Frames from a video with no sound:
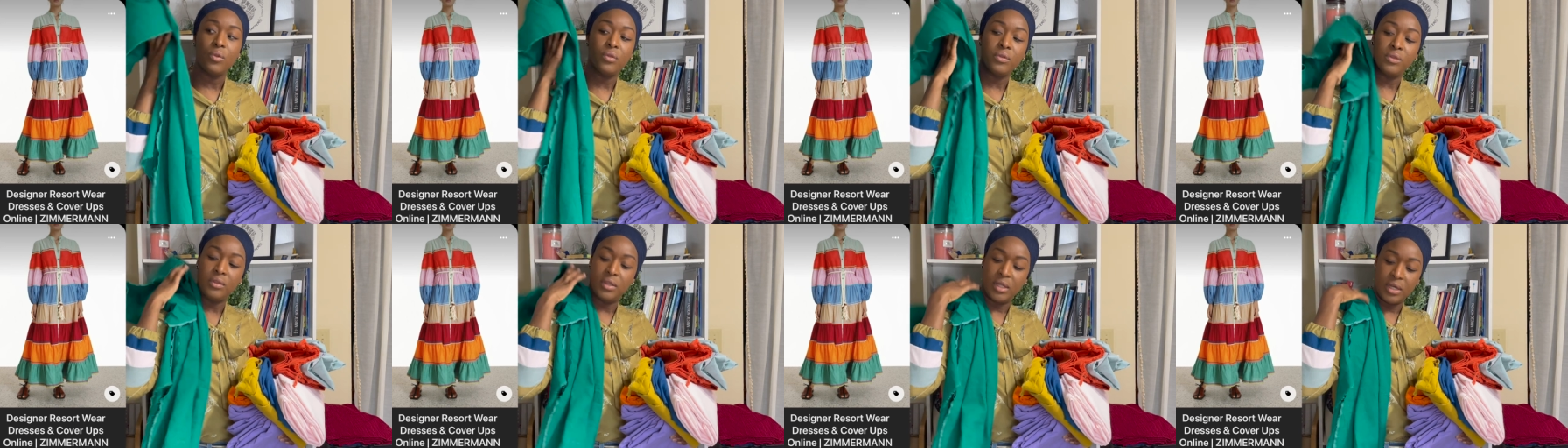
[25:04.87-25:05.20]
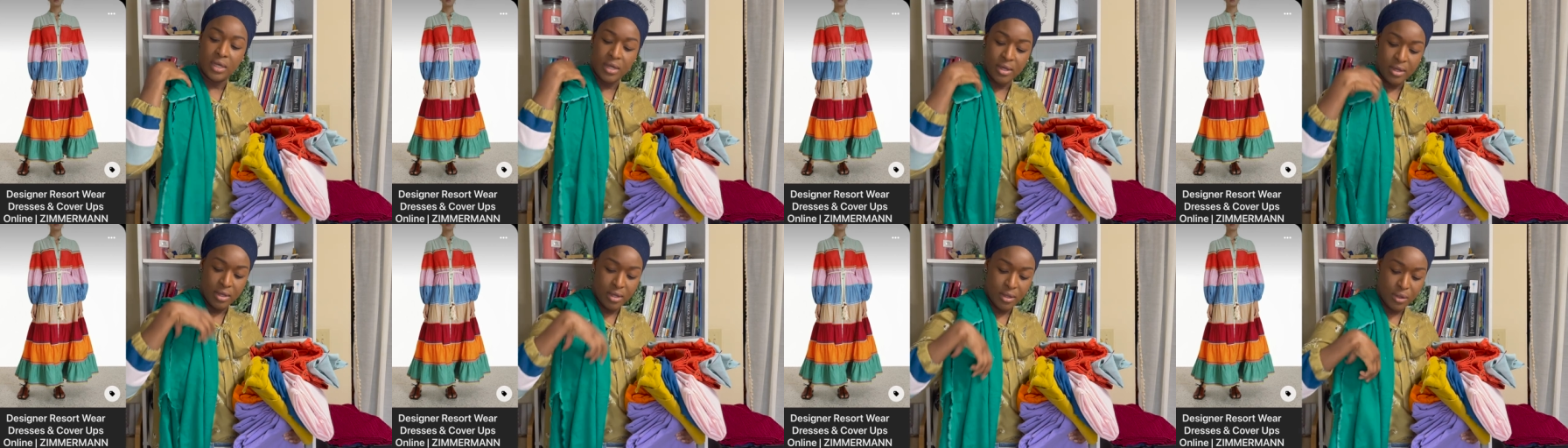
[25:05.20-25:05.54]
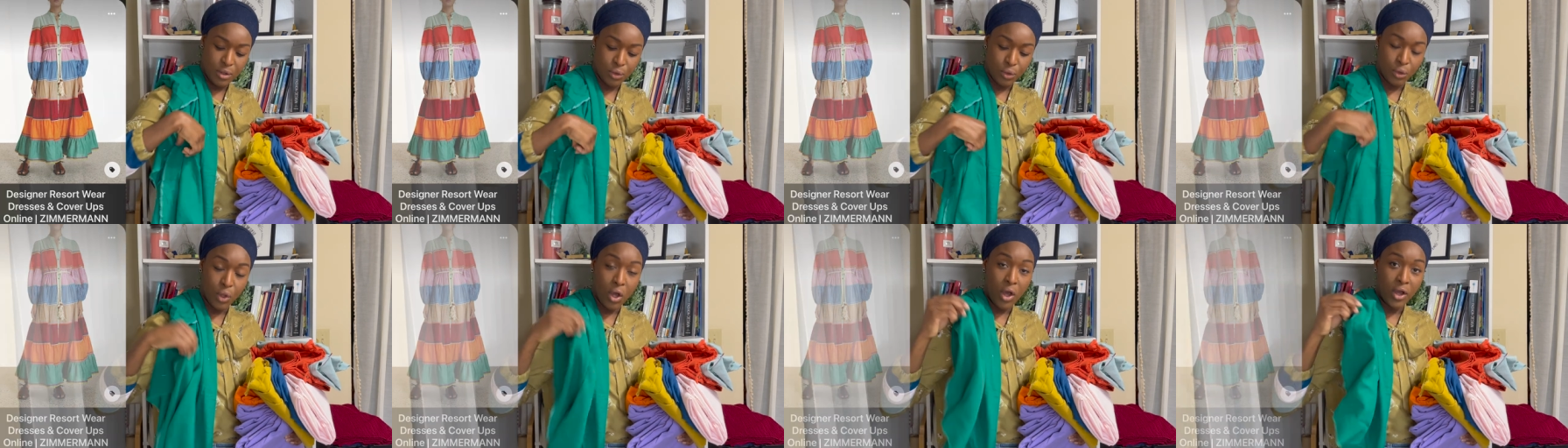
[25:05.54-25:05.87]
the
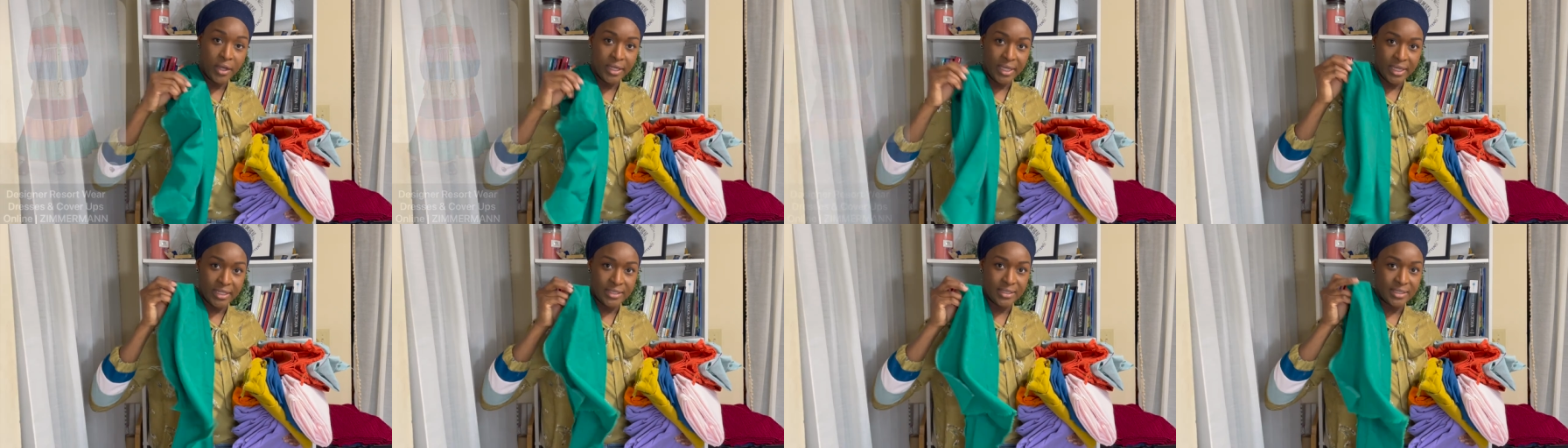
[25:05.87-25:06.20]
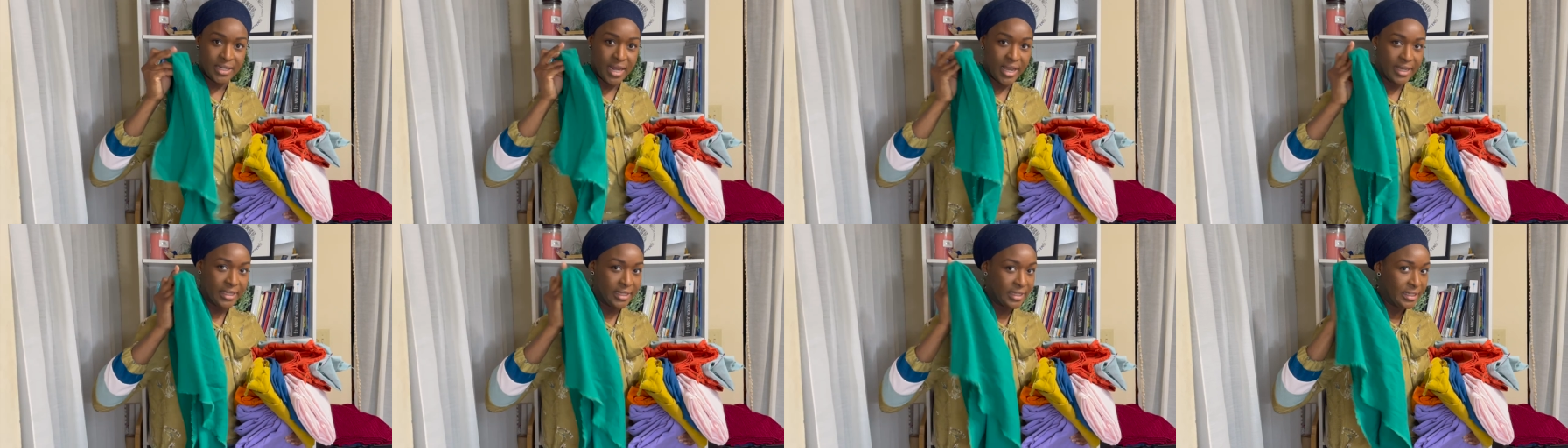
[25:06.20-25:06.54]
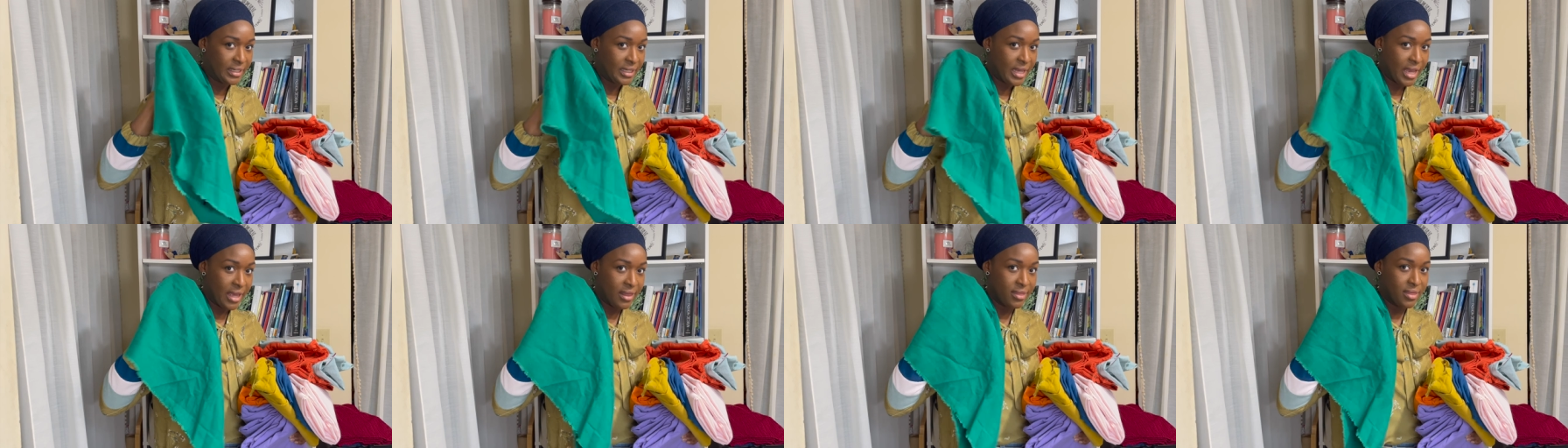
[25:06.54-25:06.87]
longest I
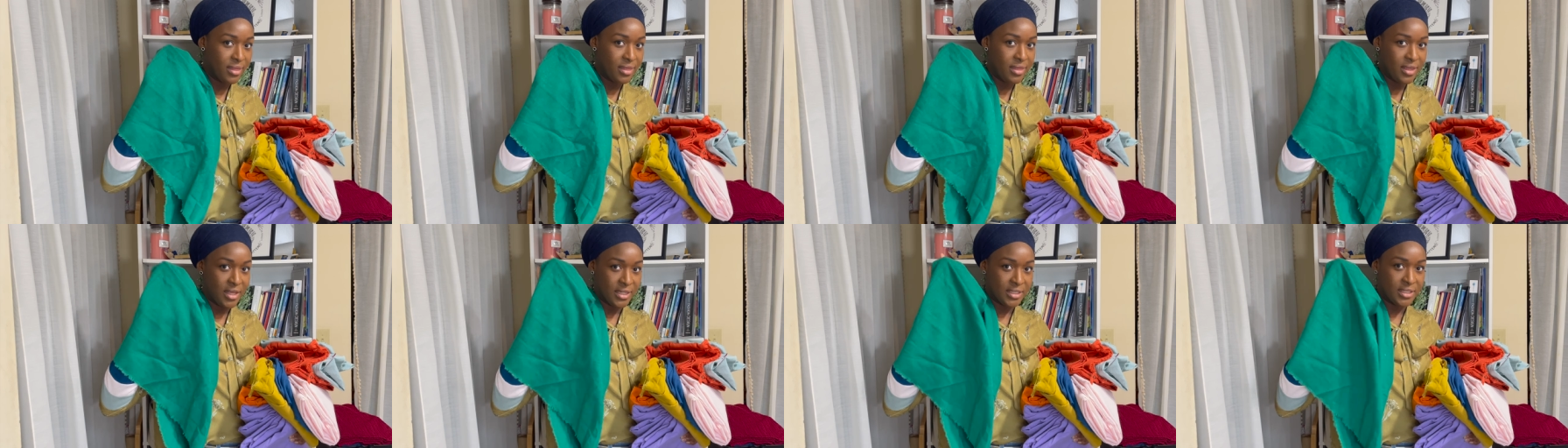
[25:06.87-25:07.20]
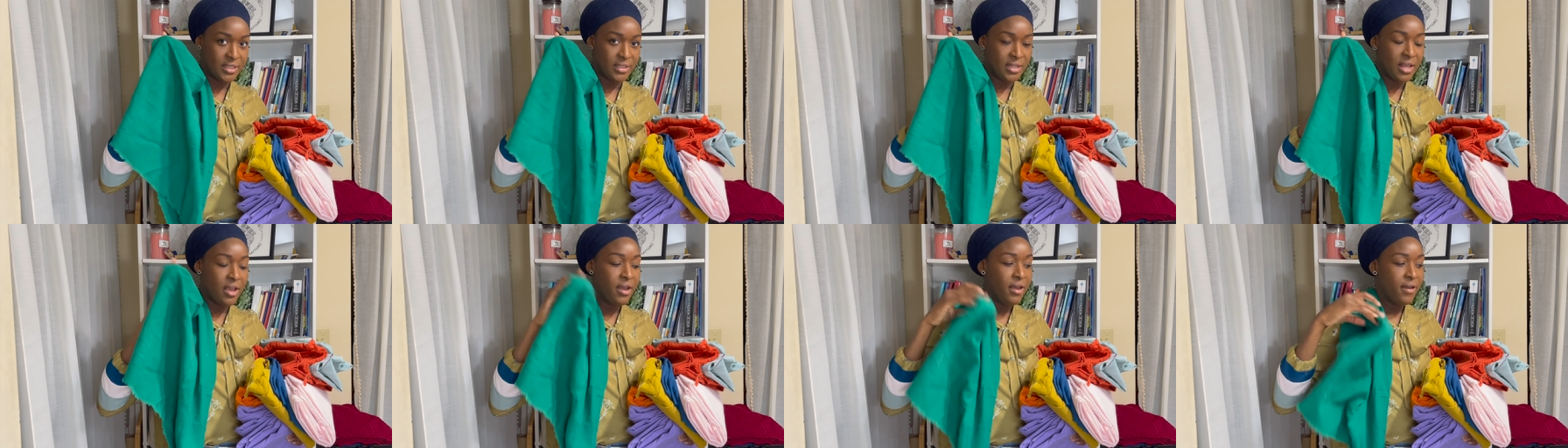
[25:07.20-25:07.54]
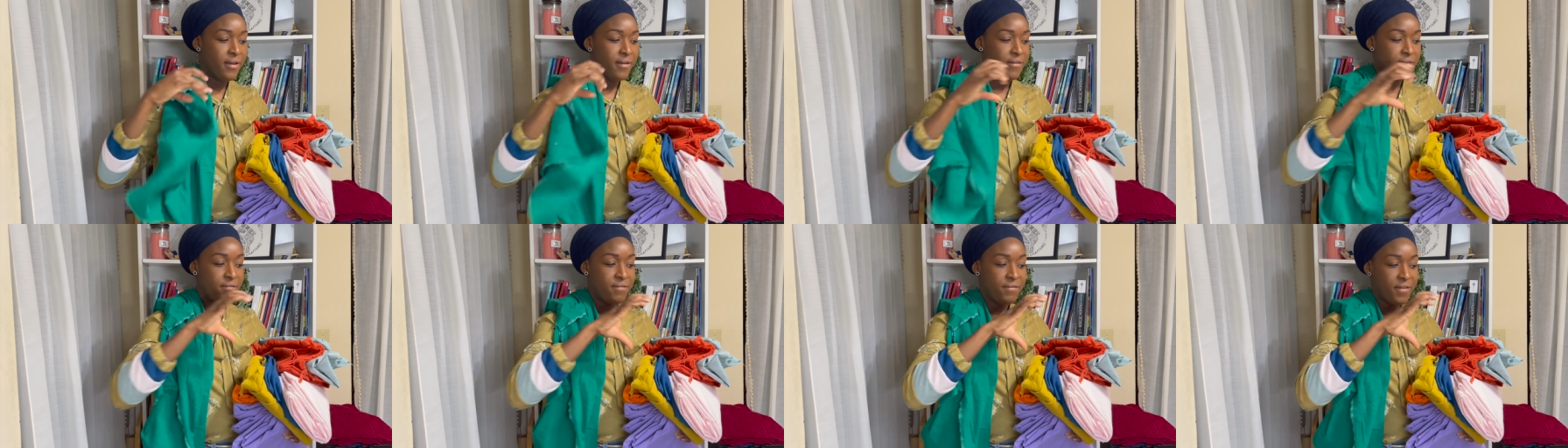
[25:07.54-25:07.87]
could get this
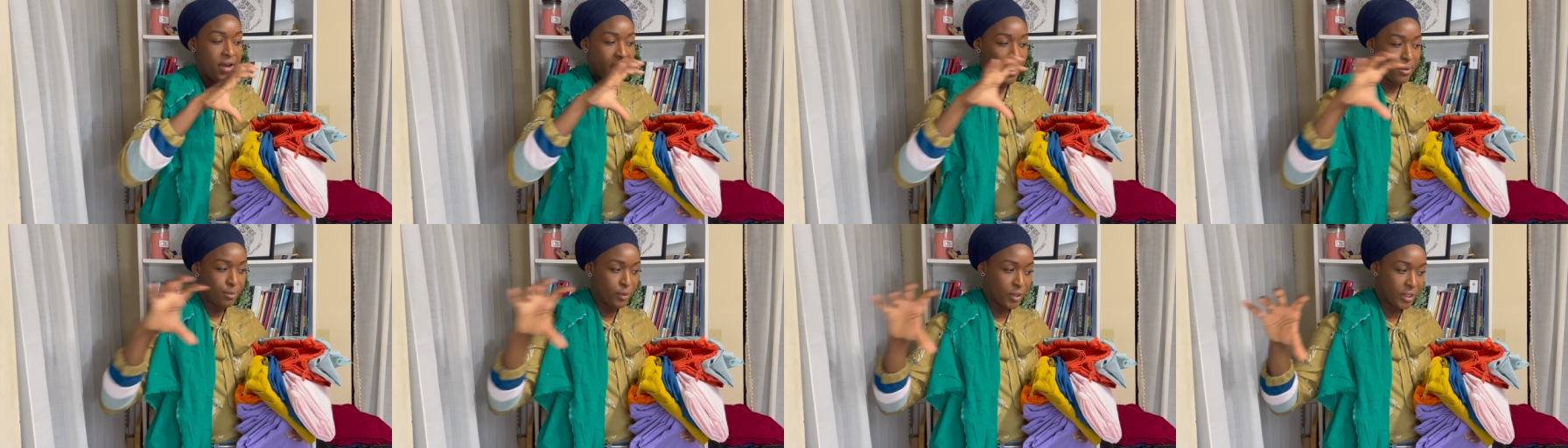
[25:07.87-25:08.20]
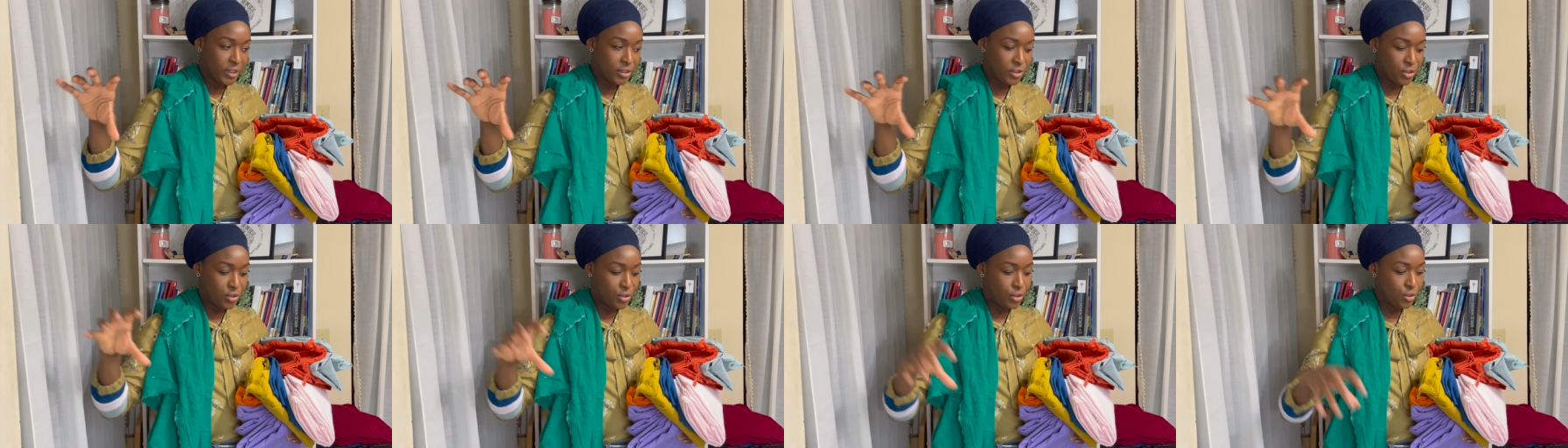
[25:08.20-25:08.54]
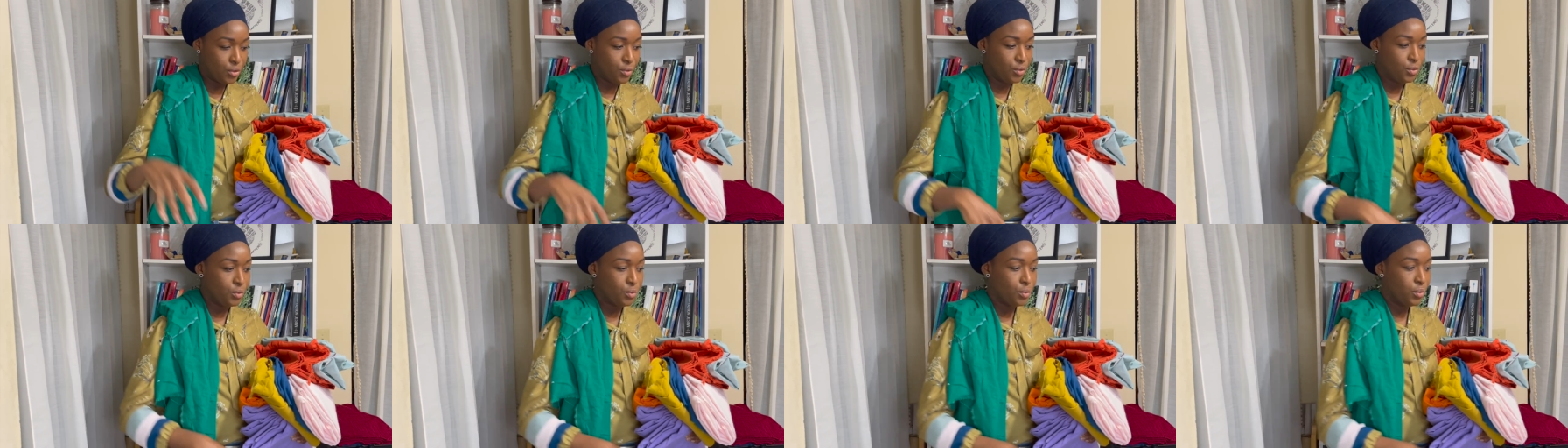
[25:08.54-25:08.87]
fabric
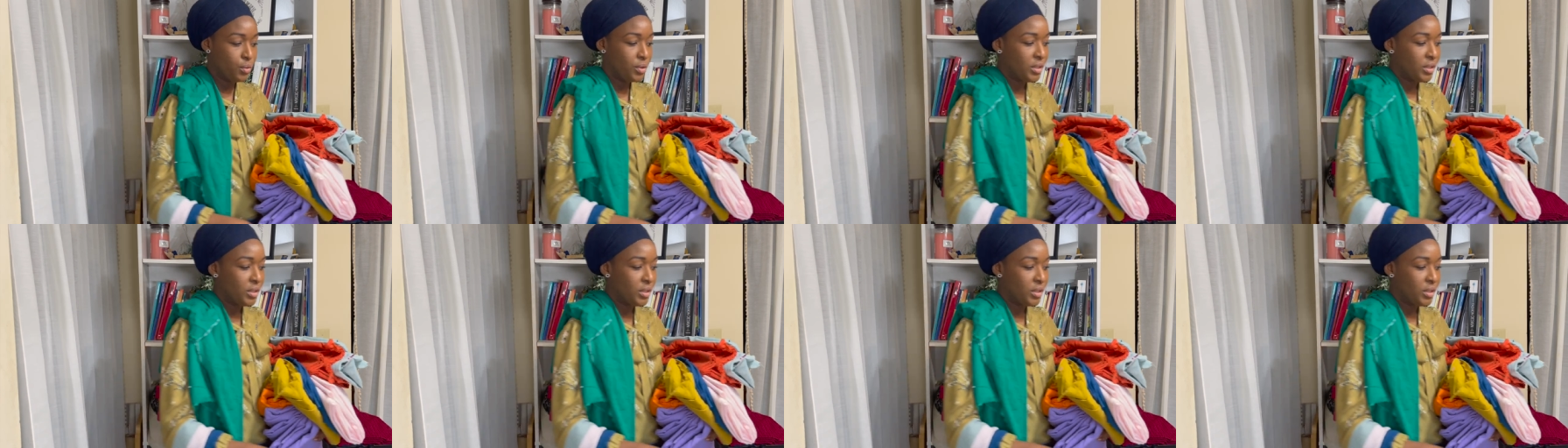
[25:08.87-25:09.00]
to